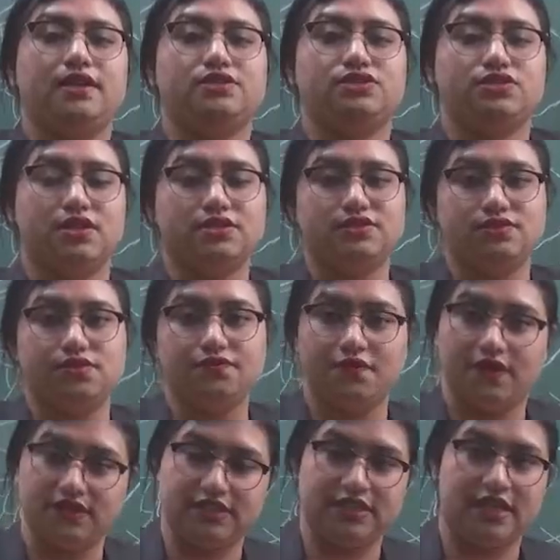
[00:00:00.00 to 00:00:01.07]
is just to
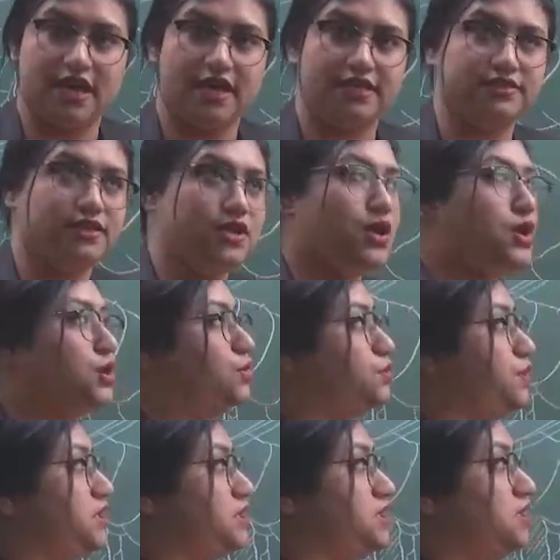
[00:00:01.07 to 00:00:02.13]
fertilize
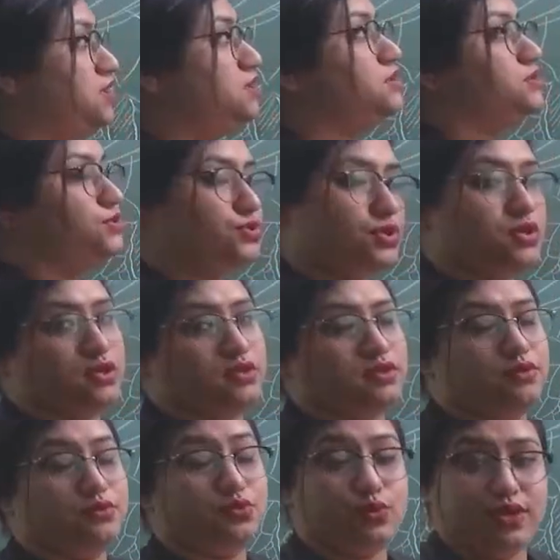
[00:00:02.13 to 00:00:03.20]
with the
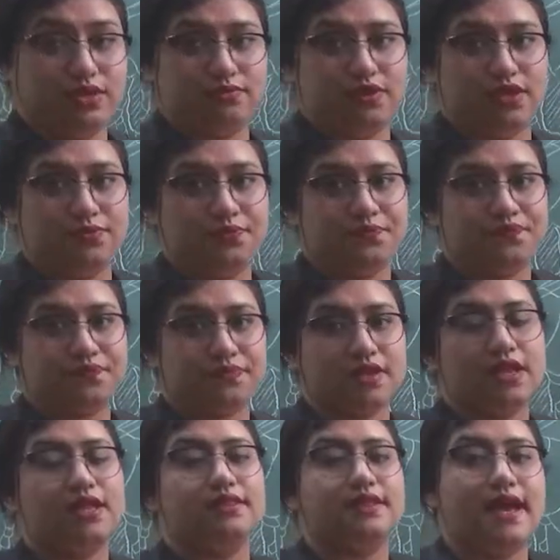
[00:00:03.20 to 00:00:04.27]
queen bee.
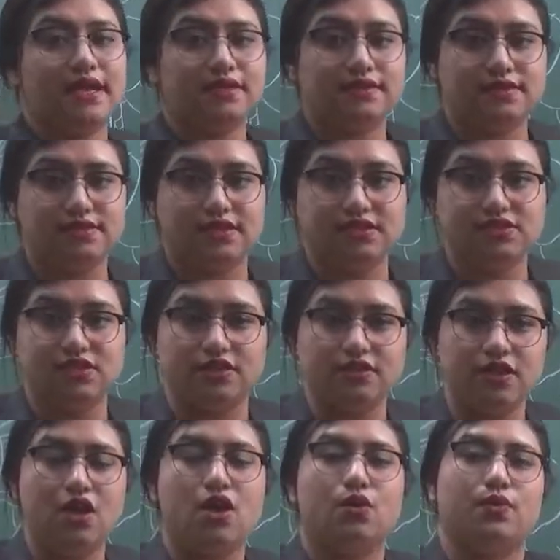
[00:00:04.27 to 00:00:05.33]
In that
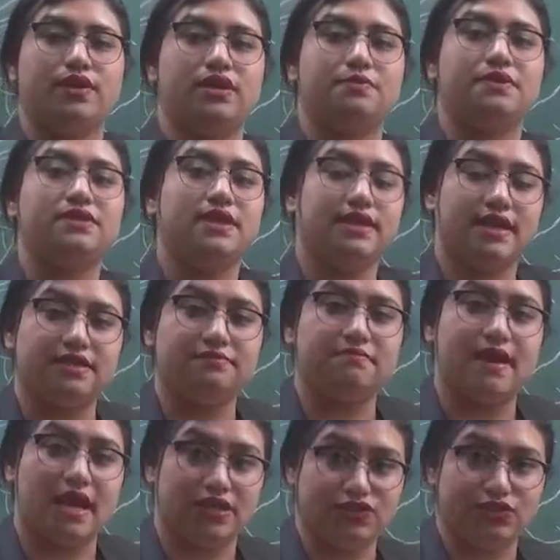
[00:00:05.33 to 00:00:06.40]
condition, whenever they get
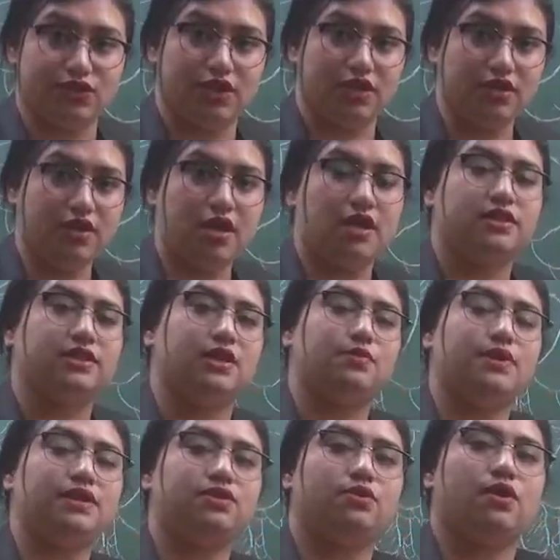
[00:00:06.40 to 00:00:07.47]
mature, they
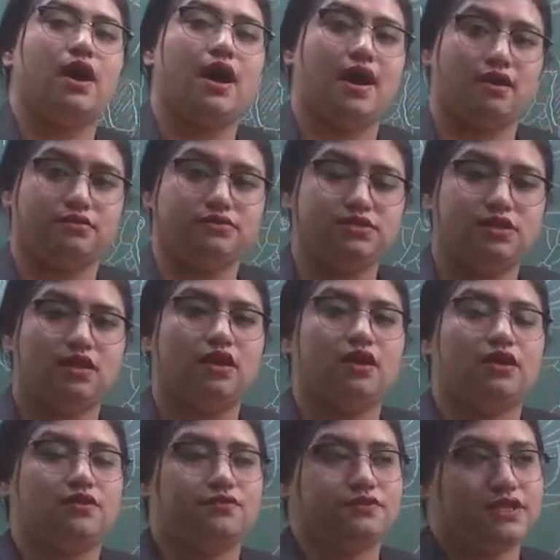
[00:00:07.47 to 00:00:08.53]
will go out,
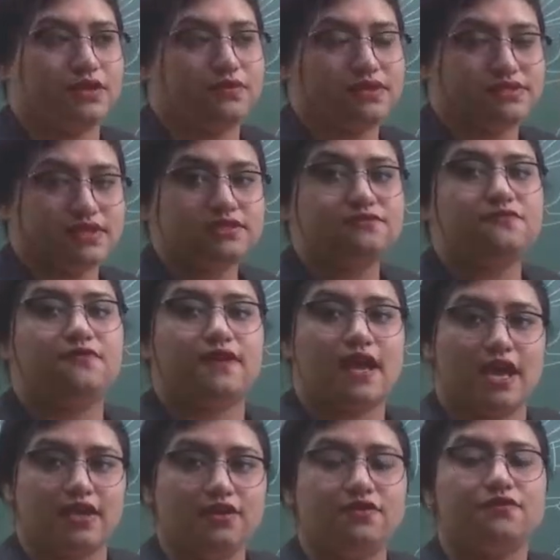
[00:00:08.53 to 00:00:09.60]
or they will just
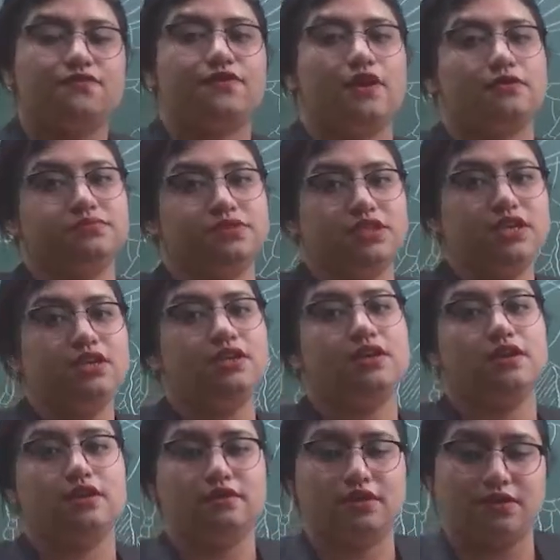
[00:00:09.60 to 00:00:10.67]
fly from the
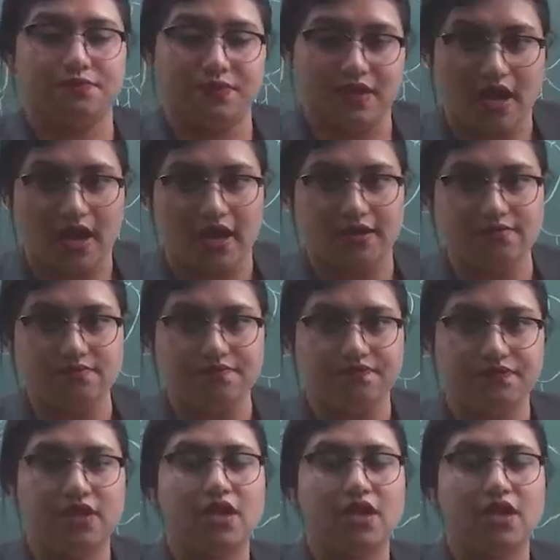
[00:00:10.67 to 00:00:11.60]
beehive.